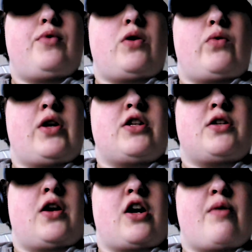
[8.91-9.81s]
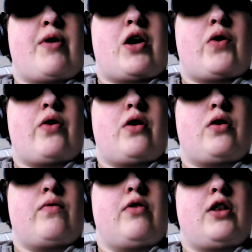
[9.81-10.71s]
I wanted to talk about
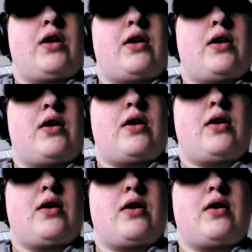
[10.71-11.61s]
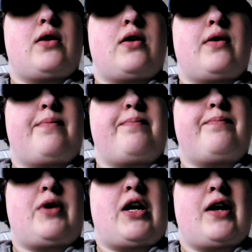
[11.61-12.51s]
a really, um,
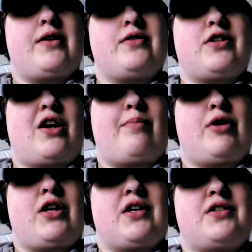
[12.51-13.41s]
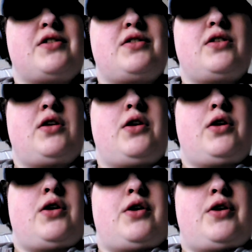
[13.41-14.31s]
hot topic. It's
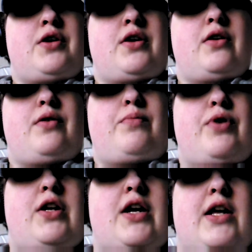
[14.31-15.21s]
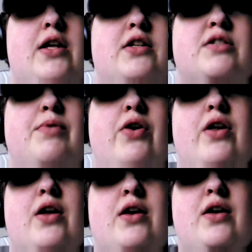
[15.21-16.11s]
pretty highly
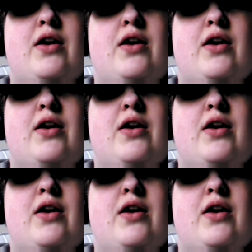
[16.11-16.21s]
disputed.